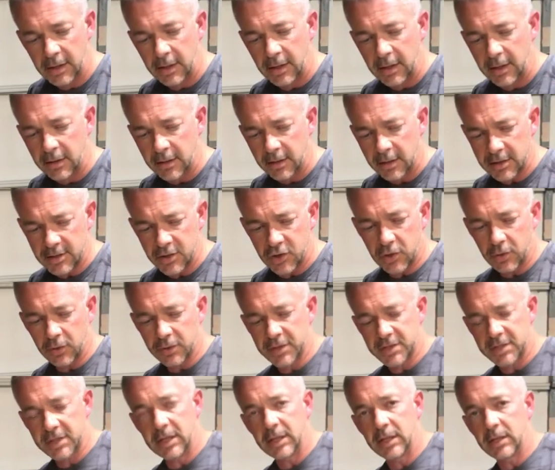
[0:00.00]
because you'll
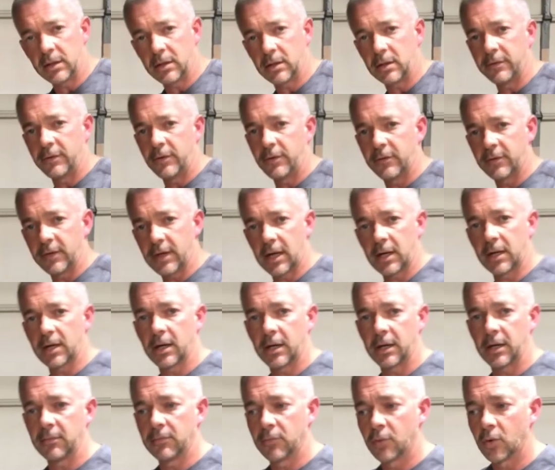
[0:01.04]
see, you know, if you've got
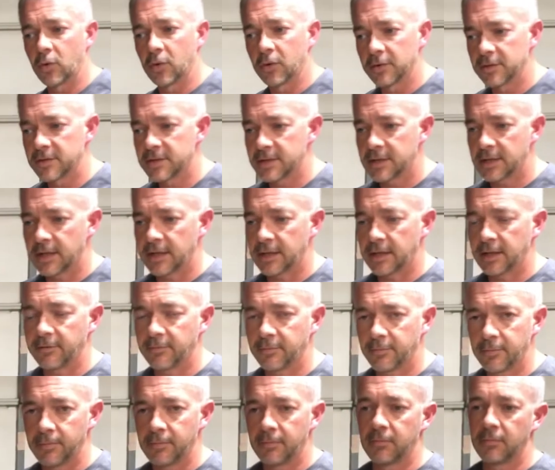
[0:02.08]
cutting boards that have
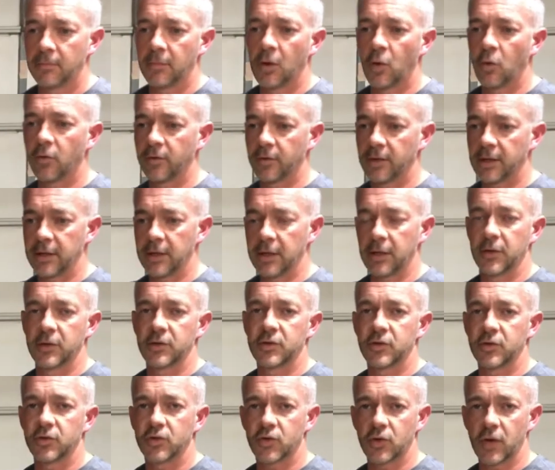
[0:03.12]
over the years,
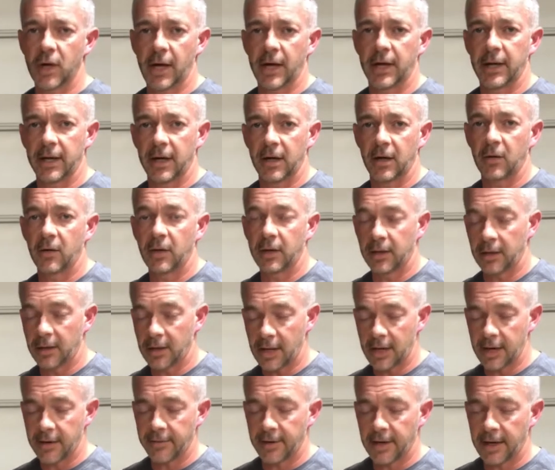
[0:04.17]
they're drying out and a
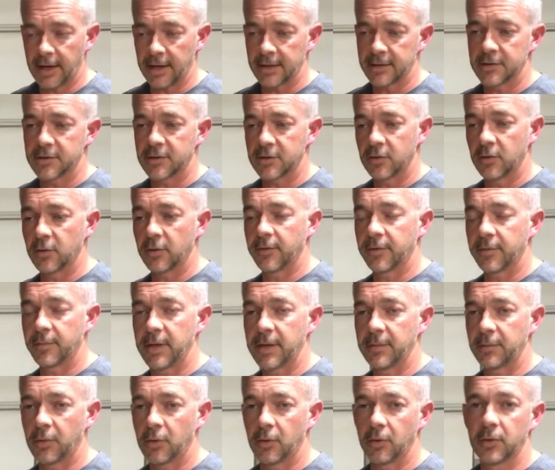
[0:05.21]
lot of that has to do with
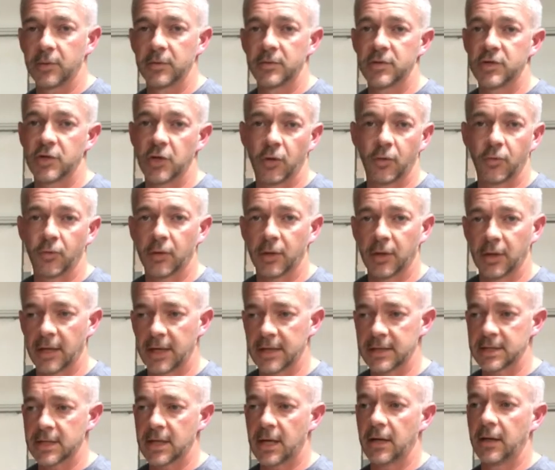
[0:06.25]
people don't
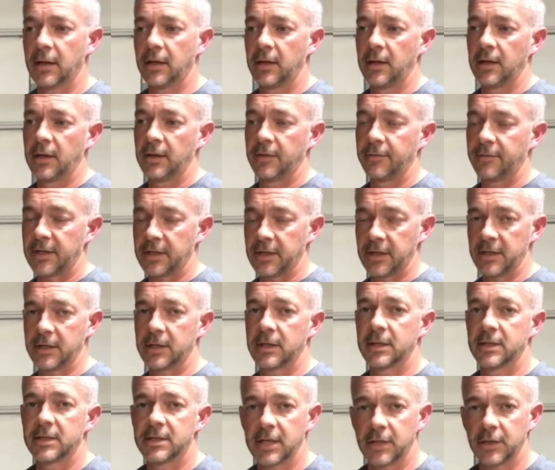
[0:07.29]
realize they need to
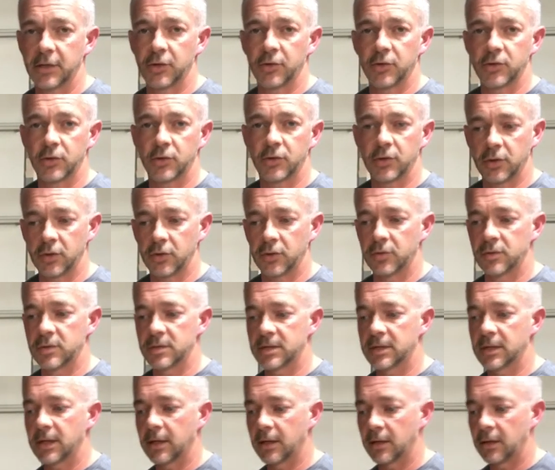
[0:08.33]
continue to use
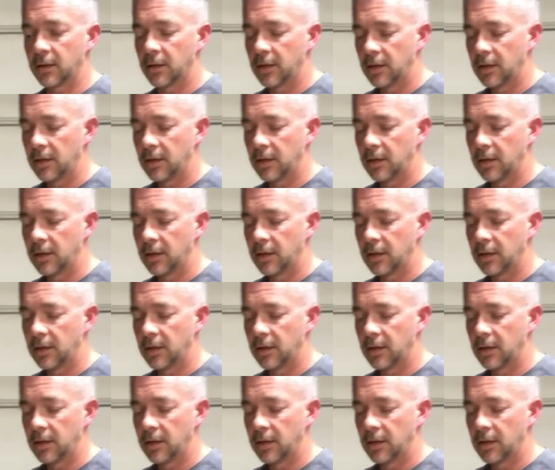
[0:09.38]
their